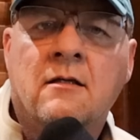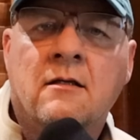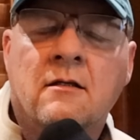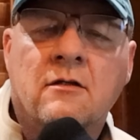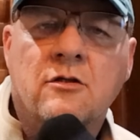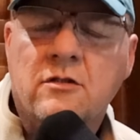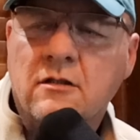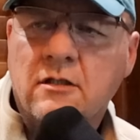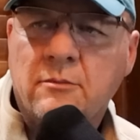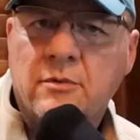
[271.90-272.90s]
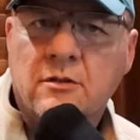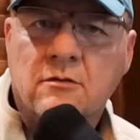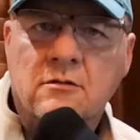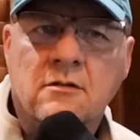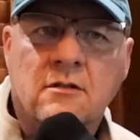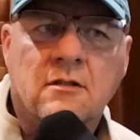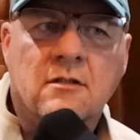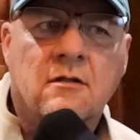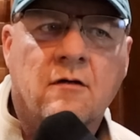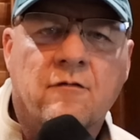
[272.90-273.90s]
utility bills
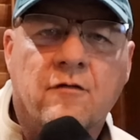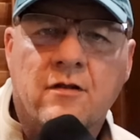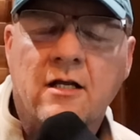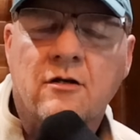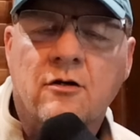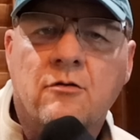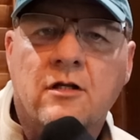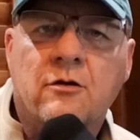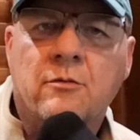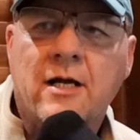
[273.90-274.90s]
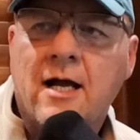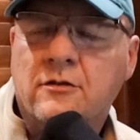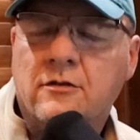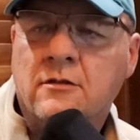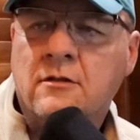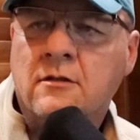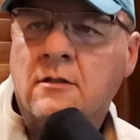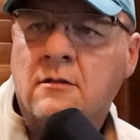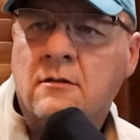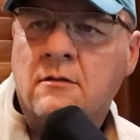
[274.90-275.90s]
for that nuclear reactor
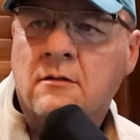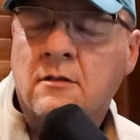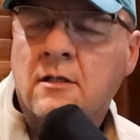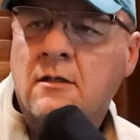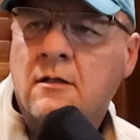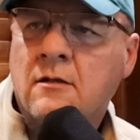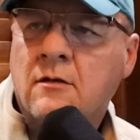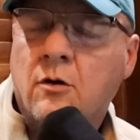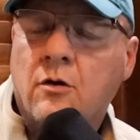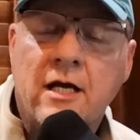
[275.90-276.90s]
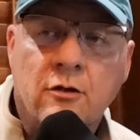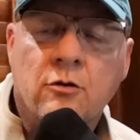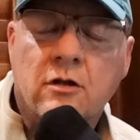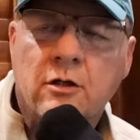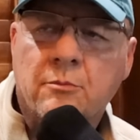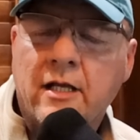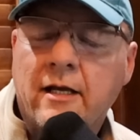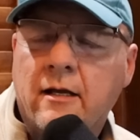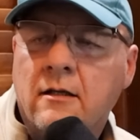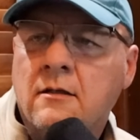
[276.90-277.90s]
or that nuclear
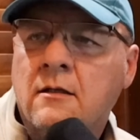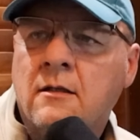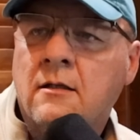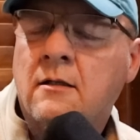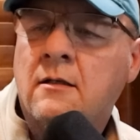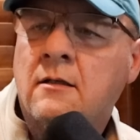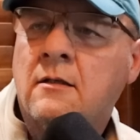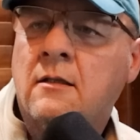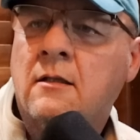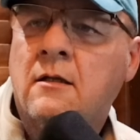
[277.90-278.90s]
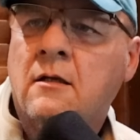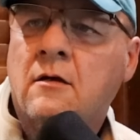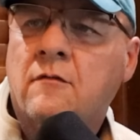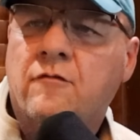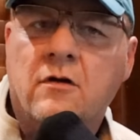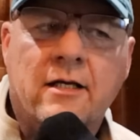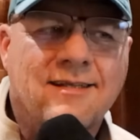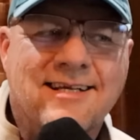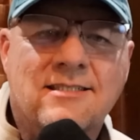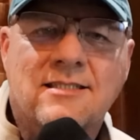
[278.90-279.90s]
plant for like the
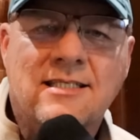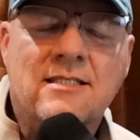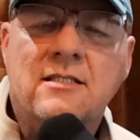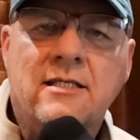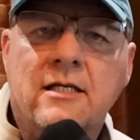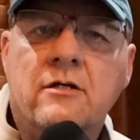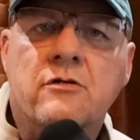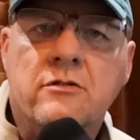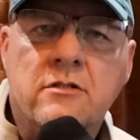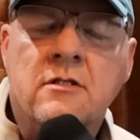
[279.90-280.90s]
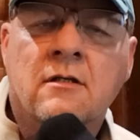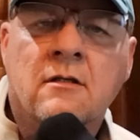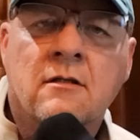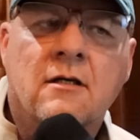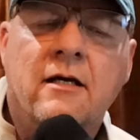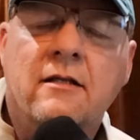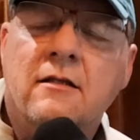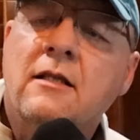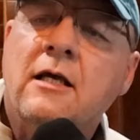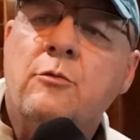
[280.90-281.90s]
next 60 years. And
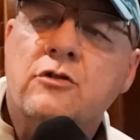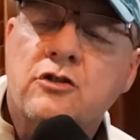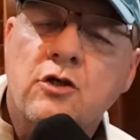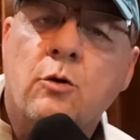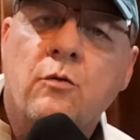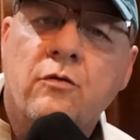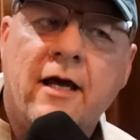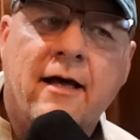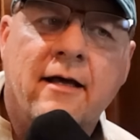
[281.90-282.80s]
they were sold that